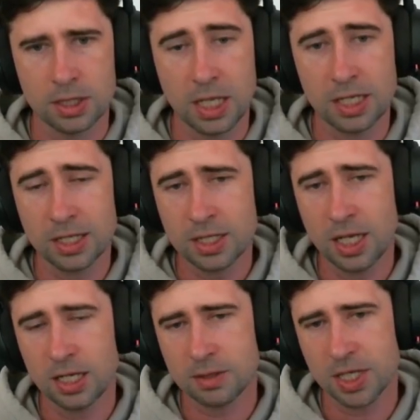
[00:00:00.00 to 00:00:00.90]
he doesn't
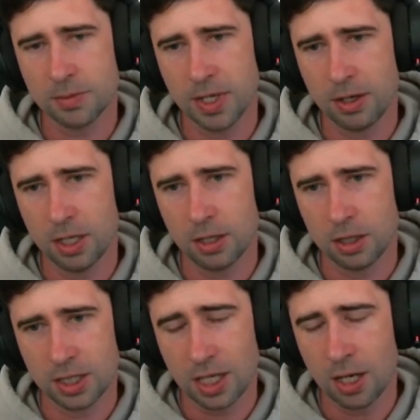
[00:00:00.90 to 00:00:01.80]
need as much power here
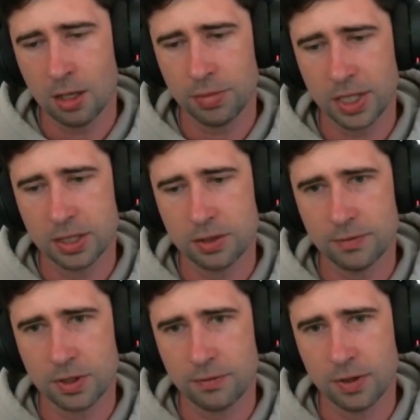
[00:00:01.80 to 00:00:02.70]
because he can't play Silver
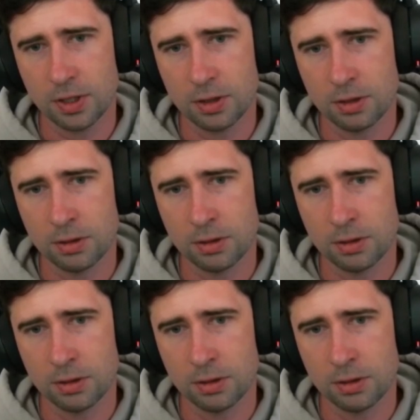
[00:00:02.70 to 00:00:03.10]
Surfer here.